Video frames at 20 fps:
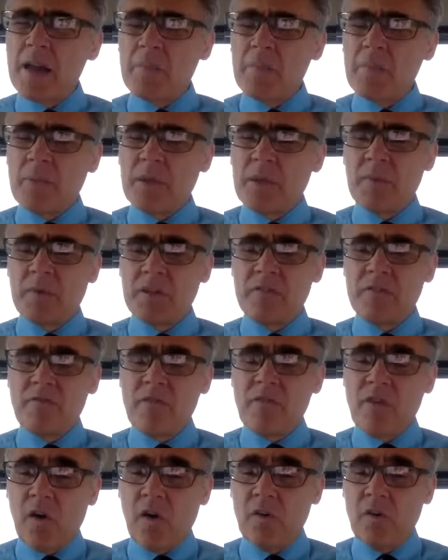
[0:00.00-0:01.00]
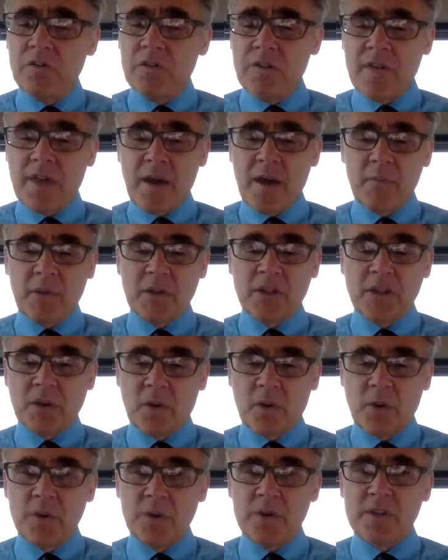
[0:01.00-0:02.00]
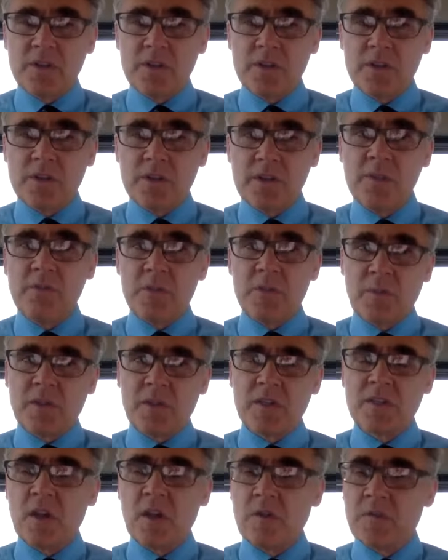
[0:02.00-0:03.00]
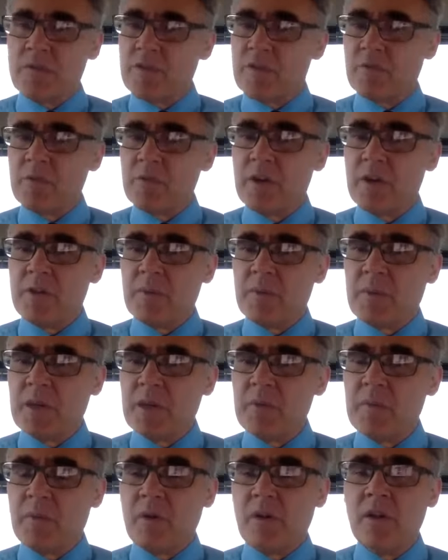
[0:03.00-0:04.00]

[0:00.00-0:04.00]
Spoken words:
people involved in that, but the core team was myself and 3 other people.